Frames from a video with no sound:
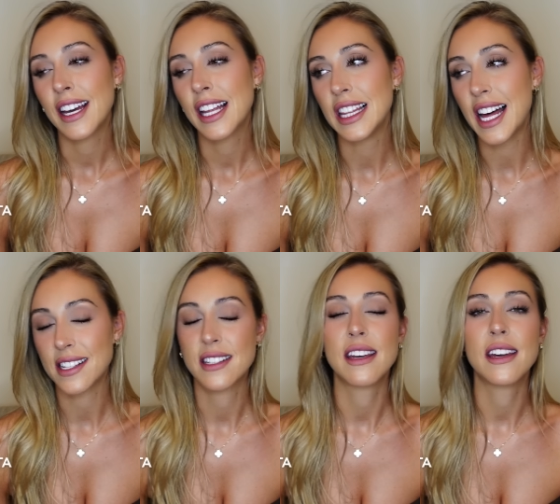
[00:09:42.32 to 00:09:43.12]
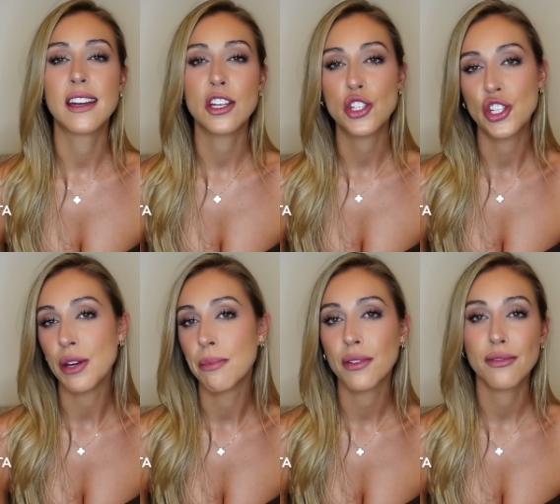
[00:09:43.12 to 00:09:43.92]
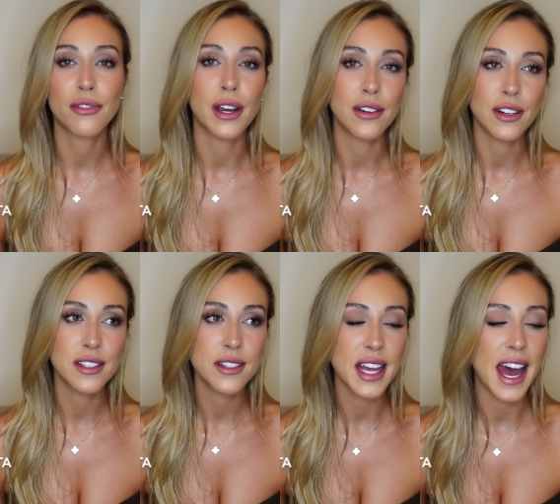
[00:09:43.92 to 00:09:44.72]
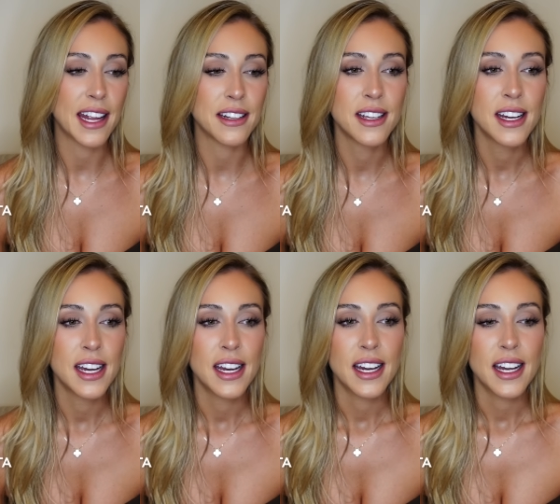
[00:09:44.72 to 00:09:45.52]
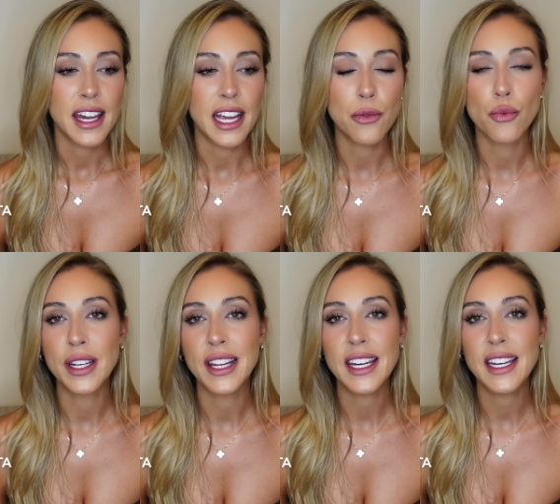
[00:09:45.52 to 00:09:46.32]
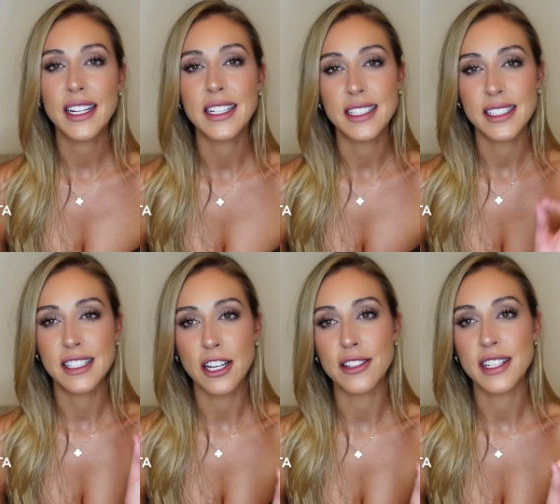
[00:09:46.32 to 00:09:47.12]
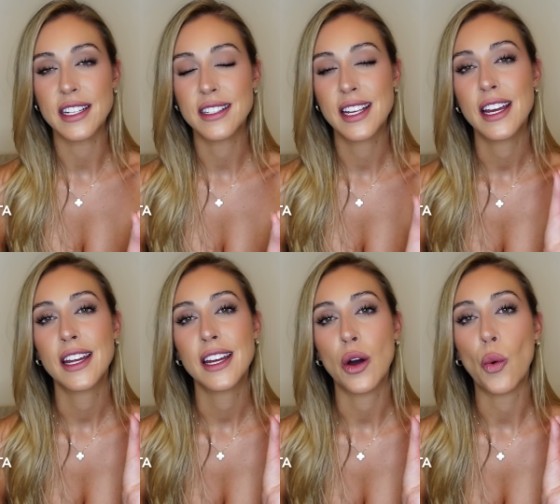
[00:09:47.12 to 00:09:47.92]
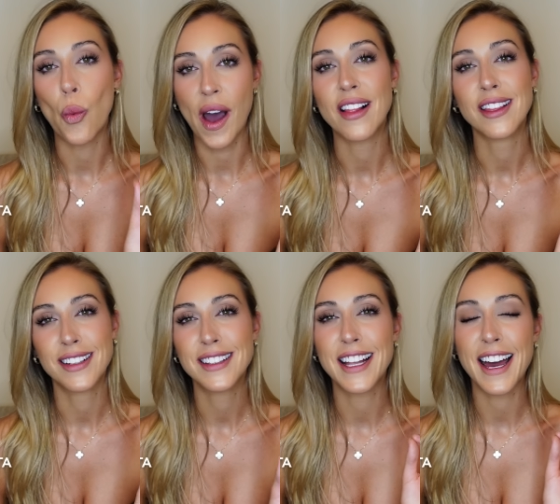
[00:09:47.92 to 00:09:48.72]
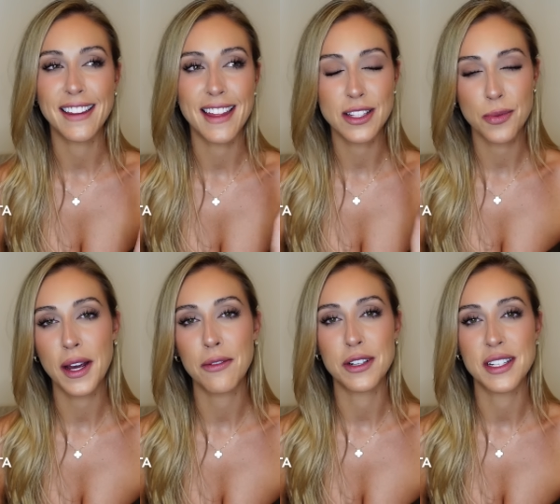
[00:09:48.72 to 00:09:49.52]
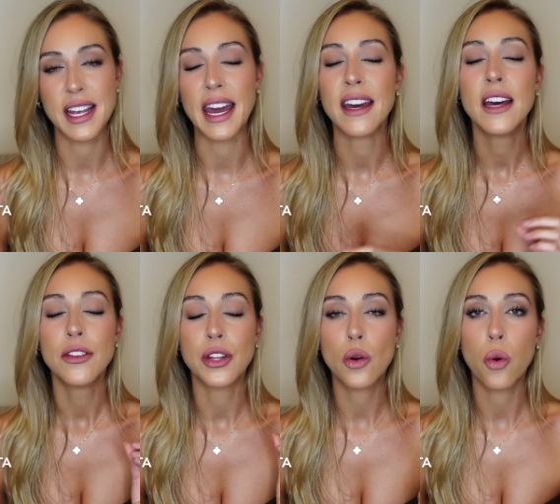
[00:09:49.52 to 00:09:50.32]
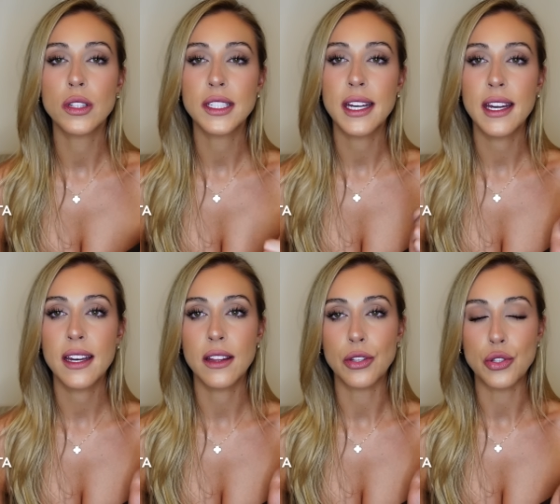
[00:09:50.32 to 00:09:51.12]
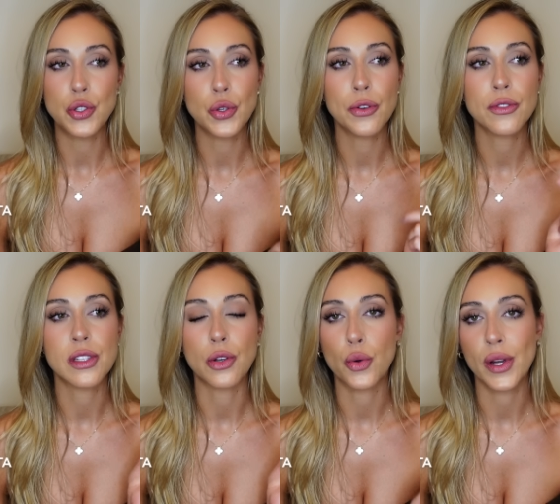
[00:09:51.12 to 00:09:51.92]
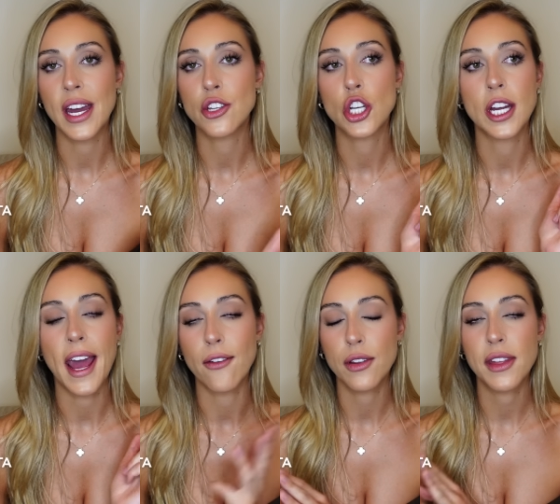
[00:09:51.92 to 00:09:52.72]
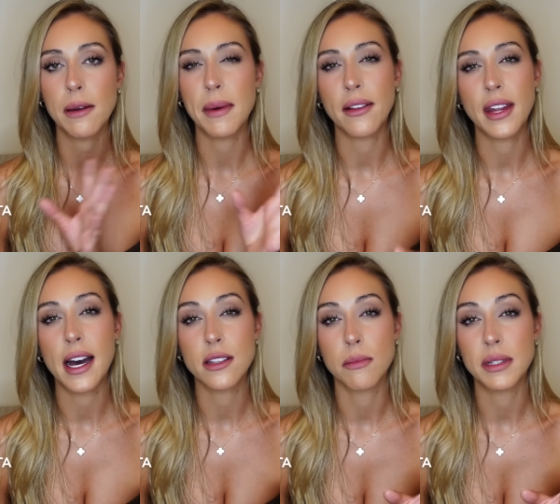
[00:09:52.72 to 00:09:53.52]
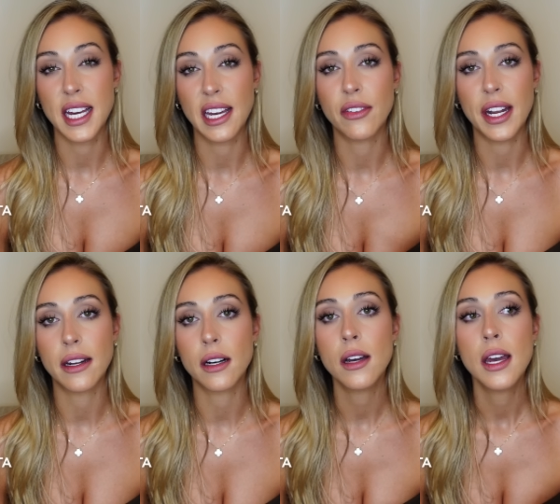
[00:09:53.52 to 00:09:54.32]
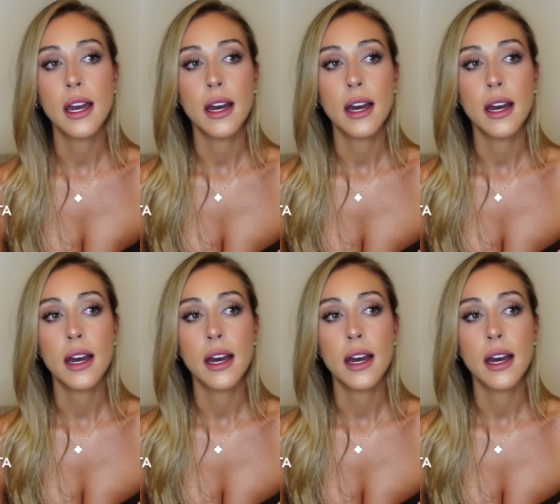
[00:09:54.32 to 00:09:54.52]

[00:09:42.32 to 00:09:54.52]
classic, cheap fragrance, and it really does it well. Like, that's what I want to say. The quality, the juice, the creation, everything about the house of Bottega Veneta.